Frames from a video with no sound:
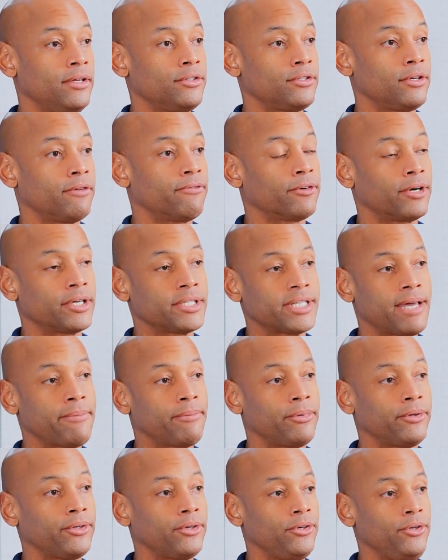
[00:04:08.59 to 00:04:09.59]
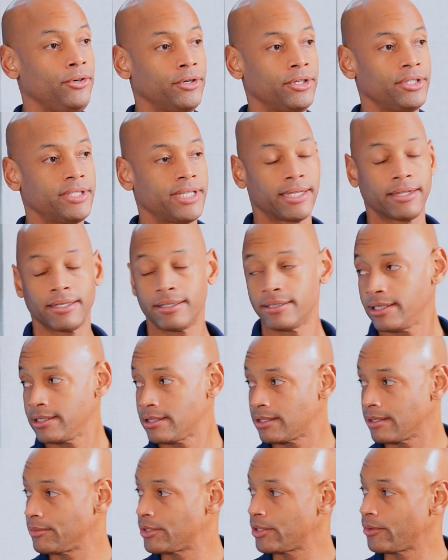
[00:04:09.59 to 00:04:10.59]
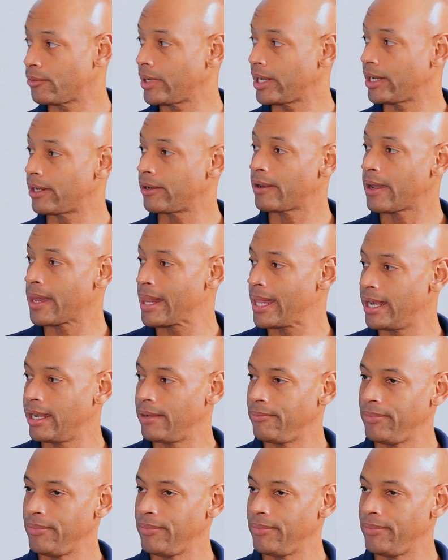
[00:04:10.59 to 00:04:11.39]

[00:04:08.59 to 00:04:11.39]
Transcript: So for example, you could set the system to where